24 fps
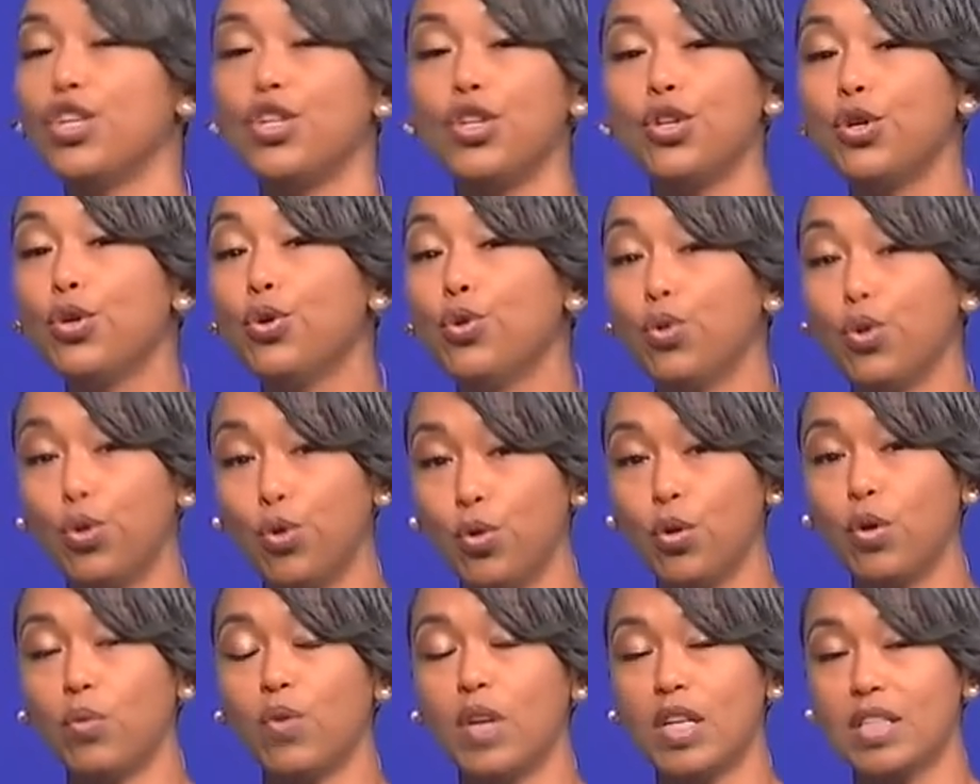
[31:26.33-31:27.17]
knew
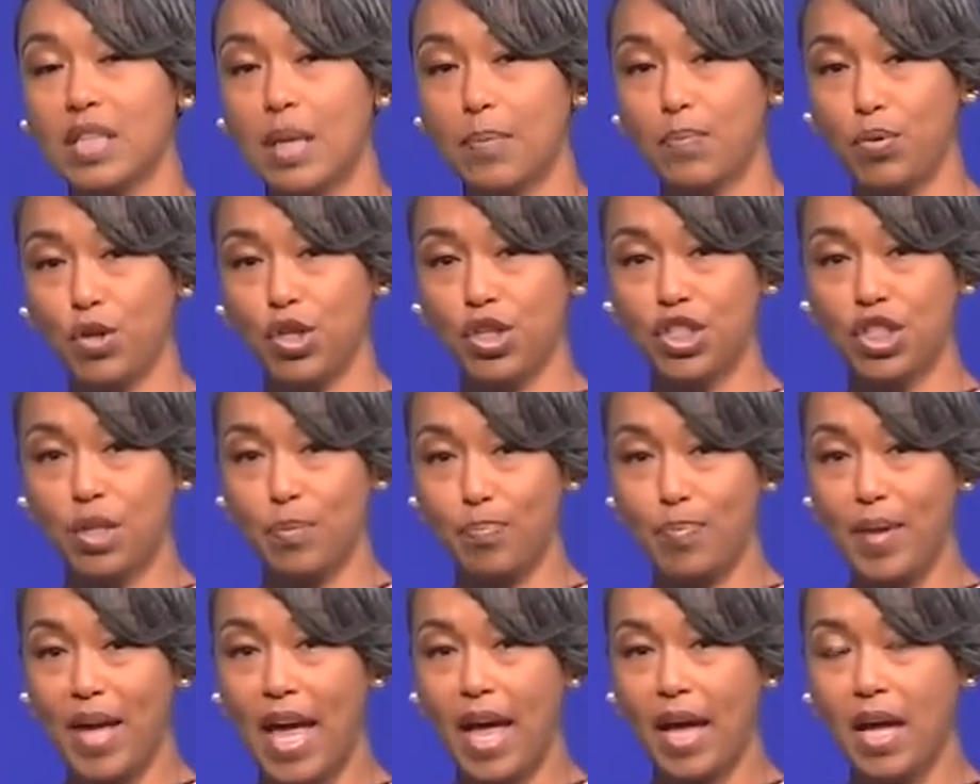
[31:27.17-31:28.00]
who it was that pushed
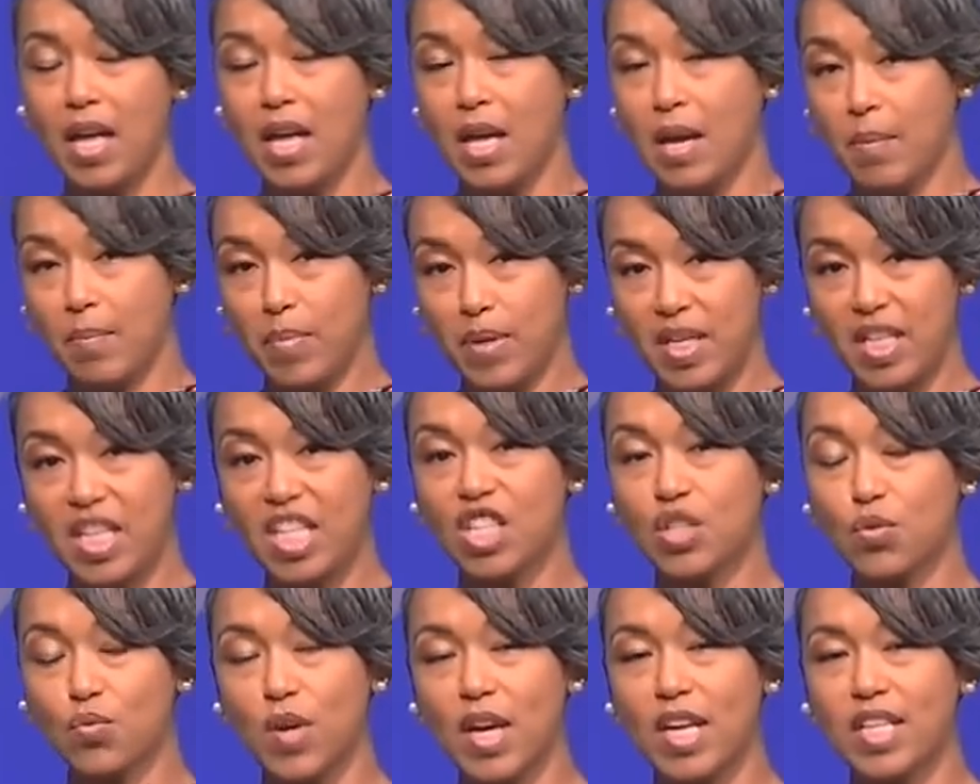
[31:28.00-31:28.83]
him back. But in
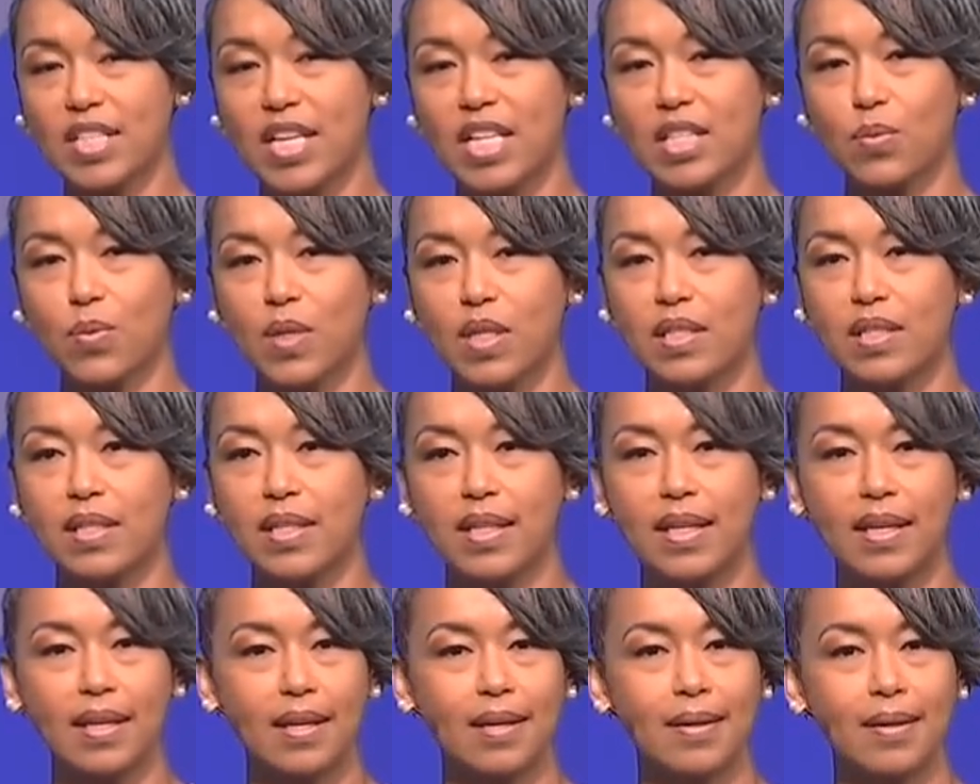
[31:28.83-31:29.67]
his rage, that's what he
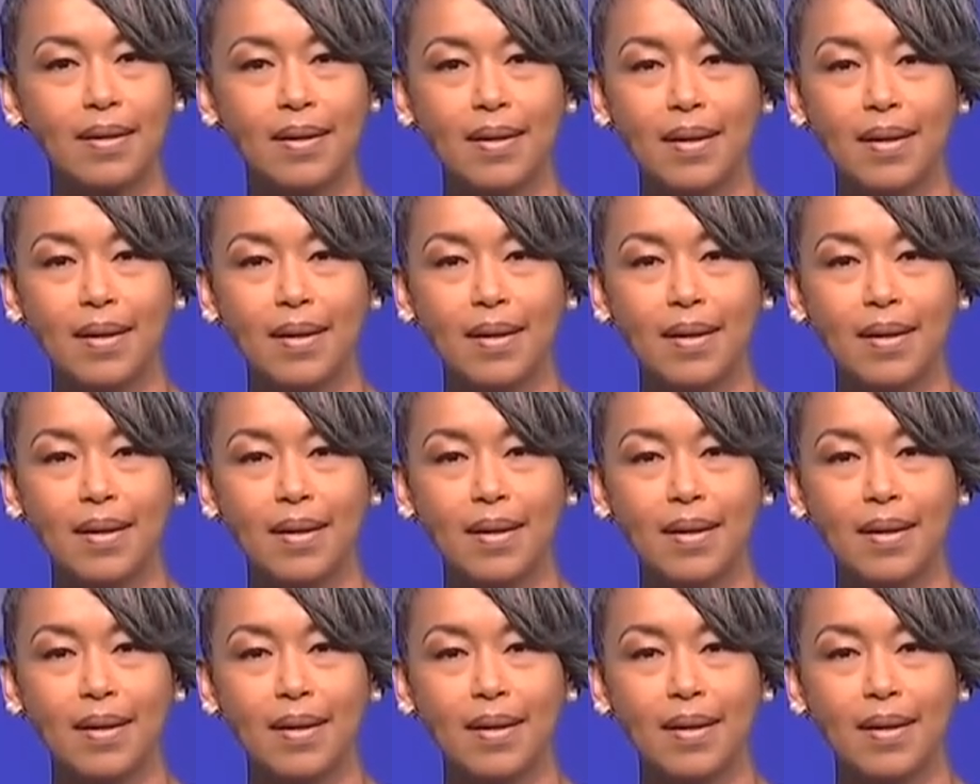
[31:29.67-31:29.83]
did.